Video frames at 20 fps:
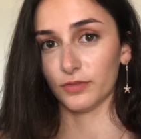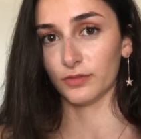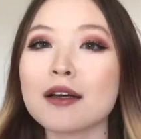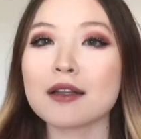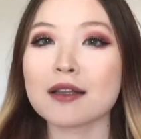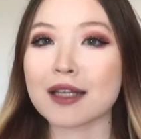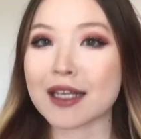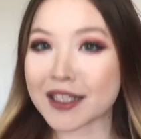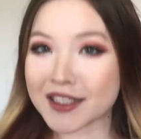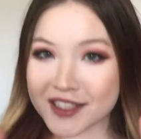
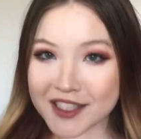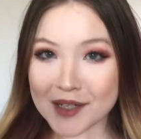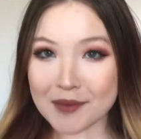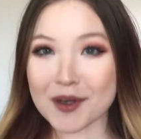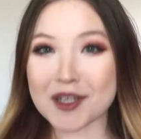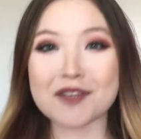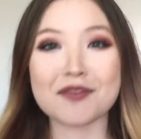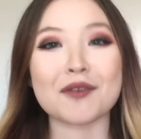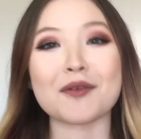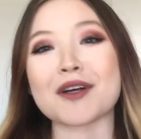Thank you so much
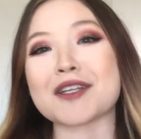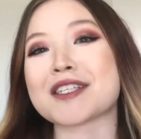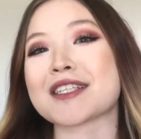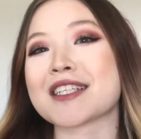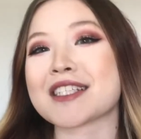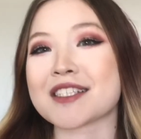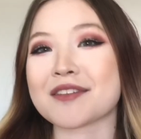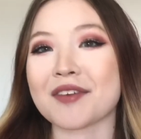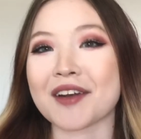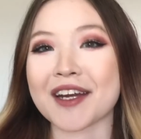for watching this
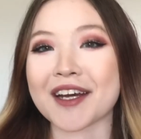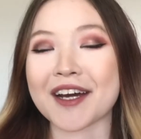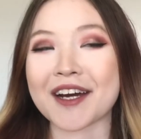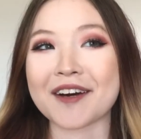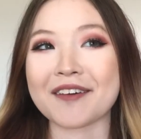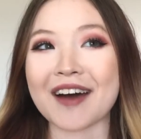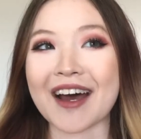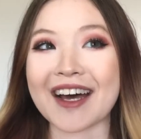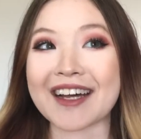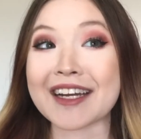video,
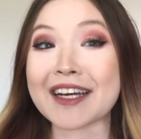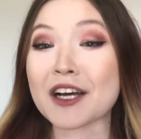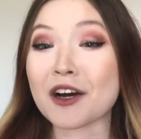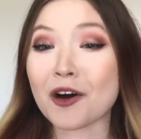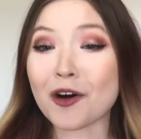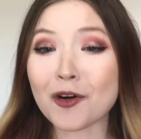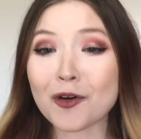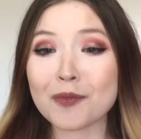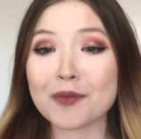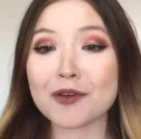and I
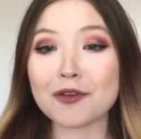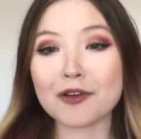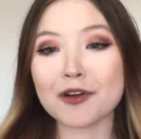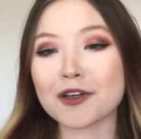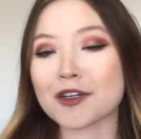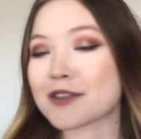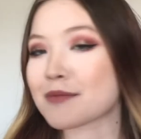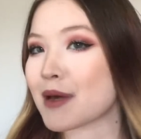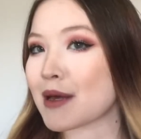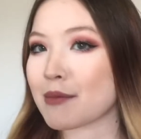hope you learned
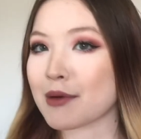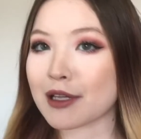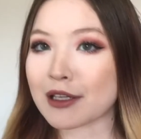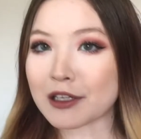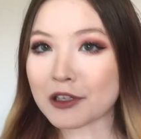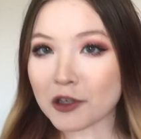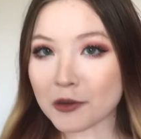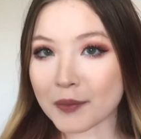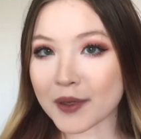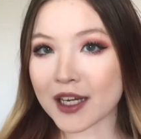maybe a little
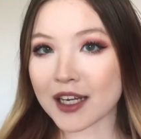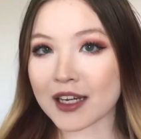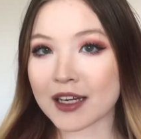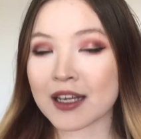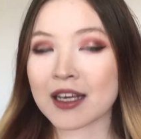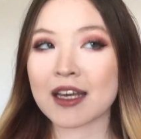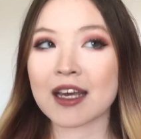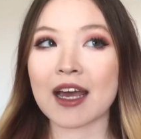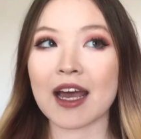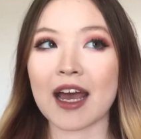bit
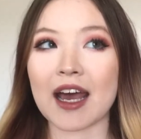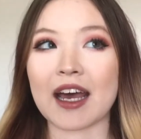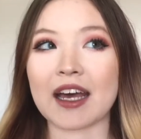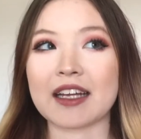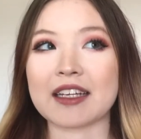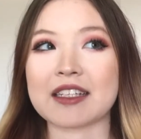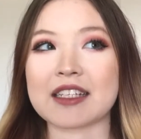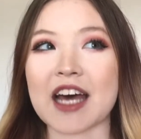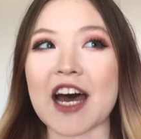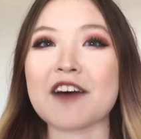and
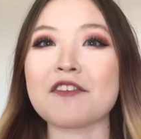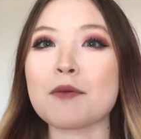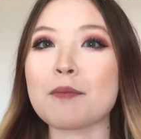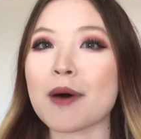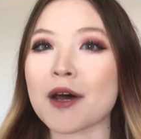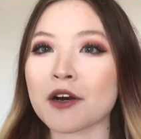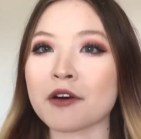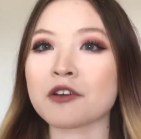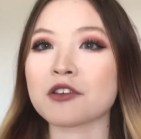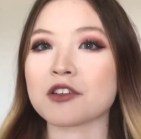have a better
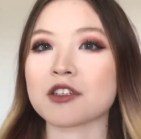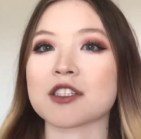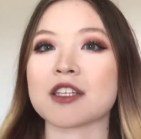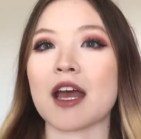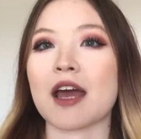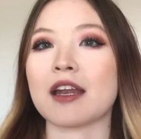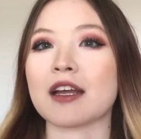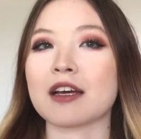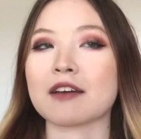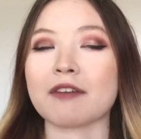
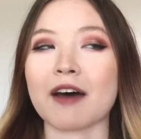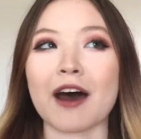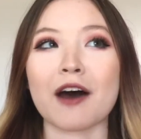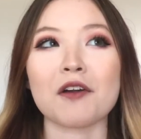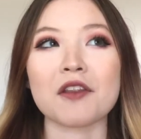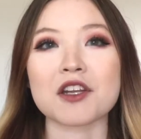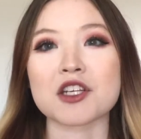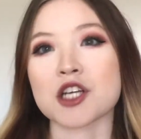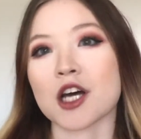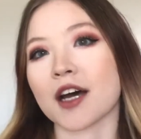understanding of how the
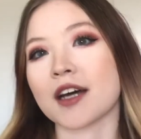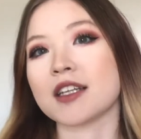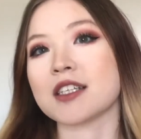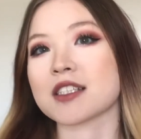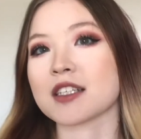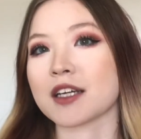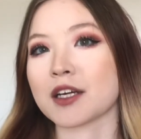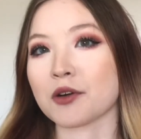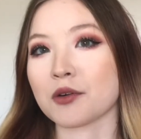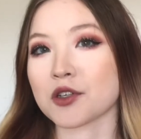Chinese
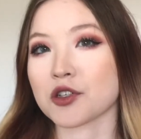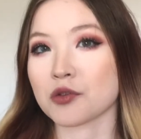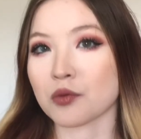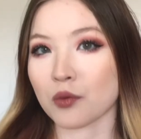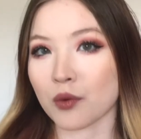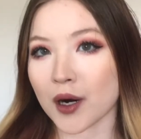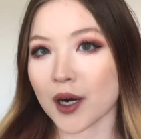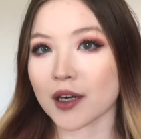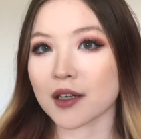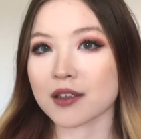language
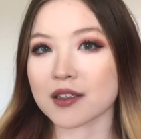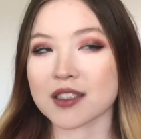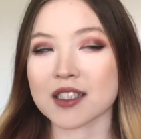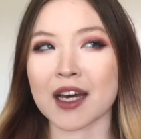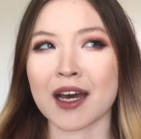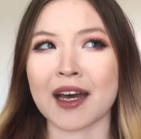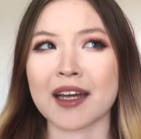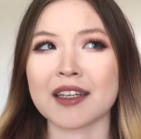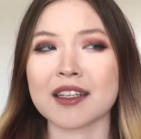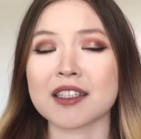works
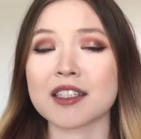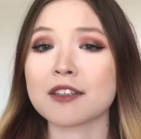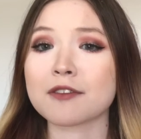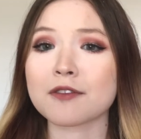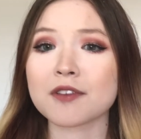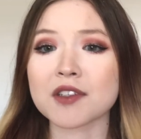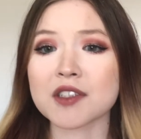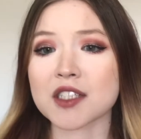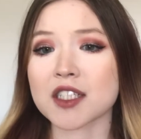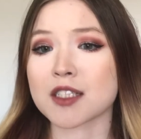and the
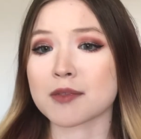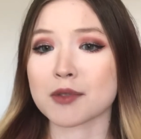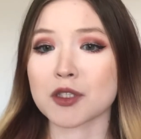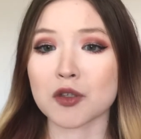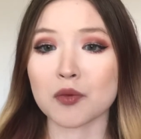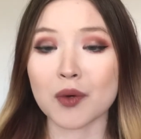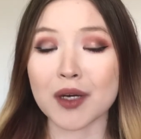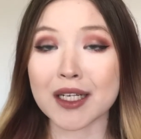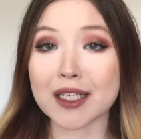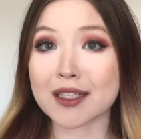differences
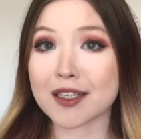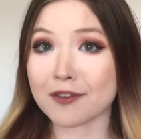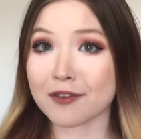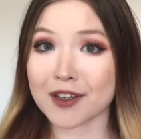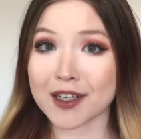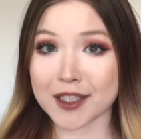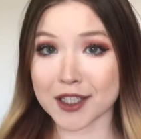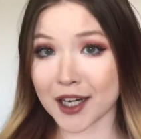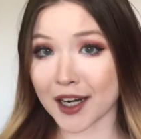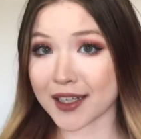between different
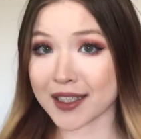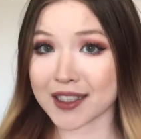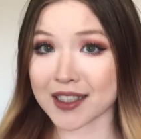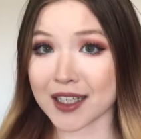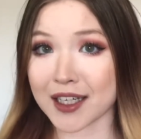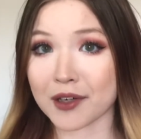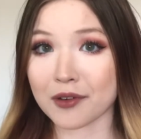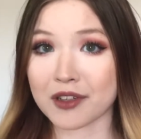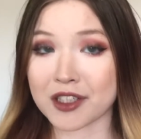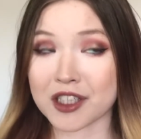Chinese
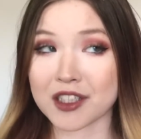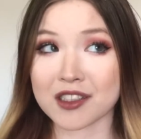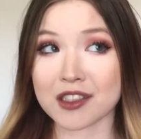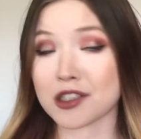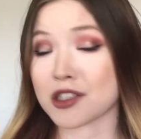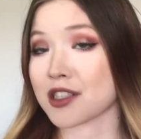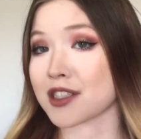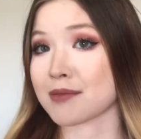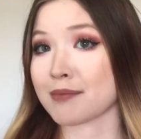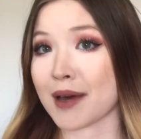languages such
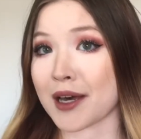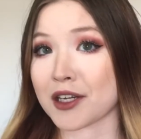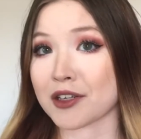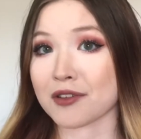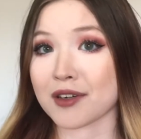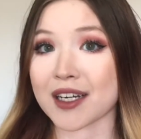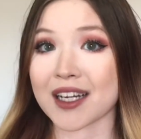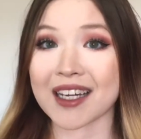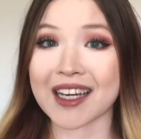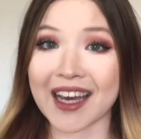as Mandarin
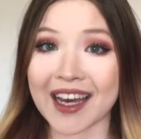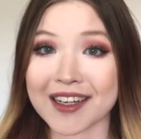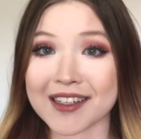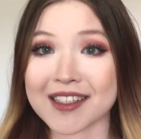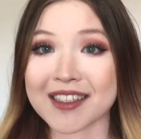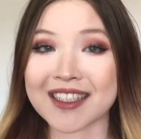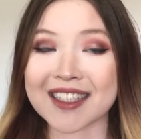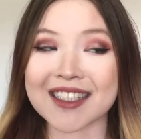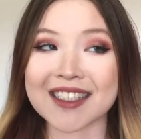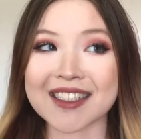and
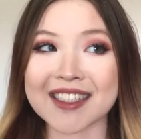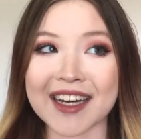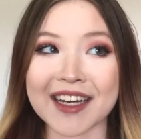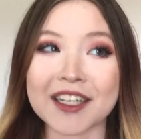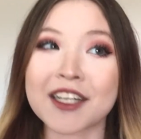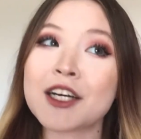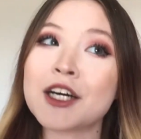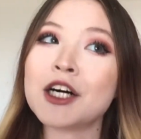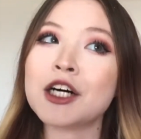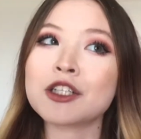Cantonese and
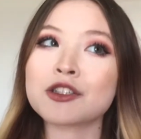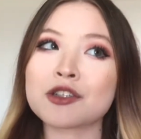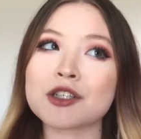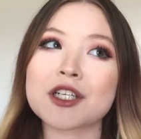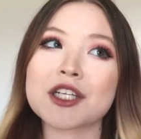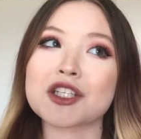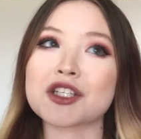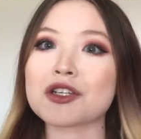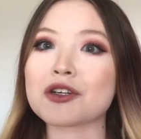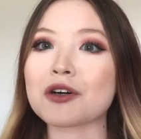
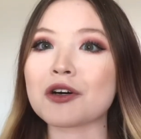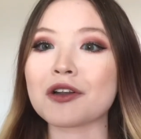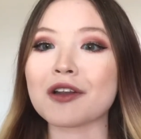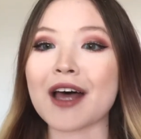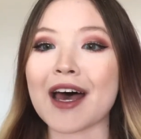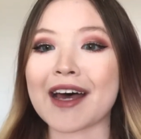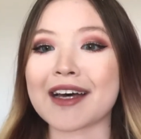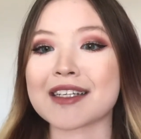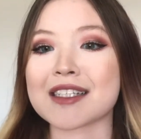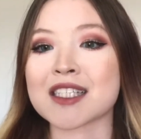traditional
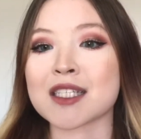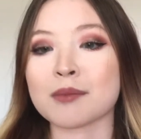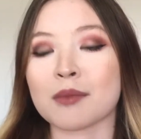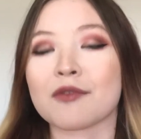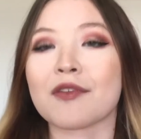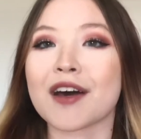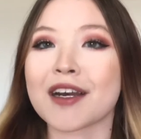and simplified